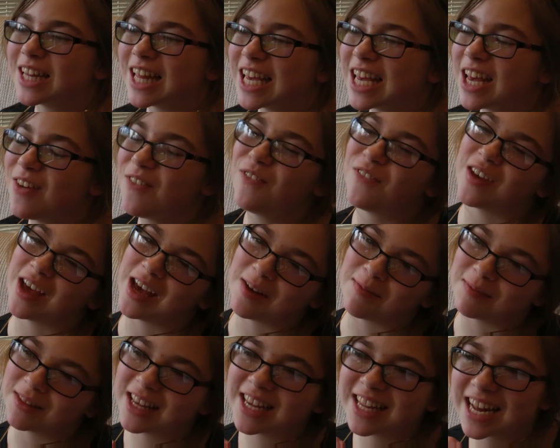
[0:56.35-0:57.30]
We're like a
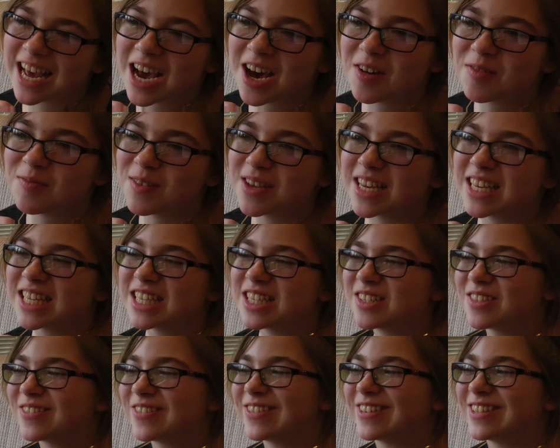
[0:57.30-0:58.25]
family now
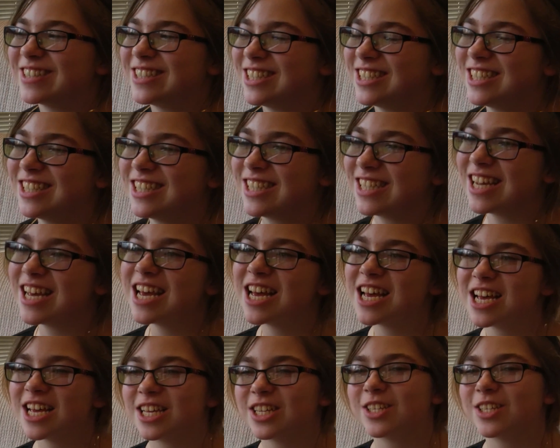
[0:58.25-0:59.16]
because we're just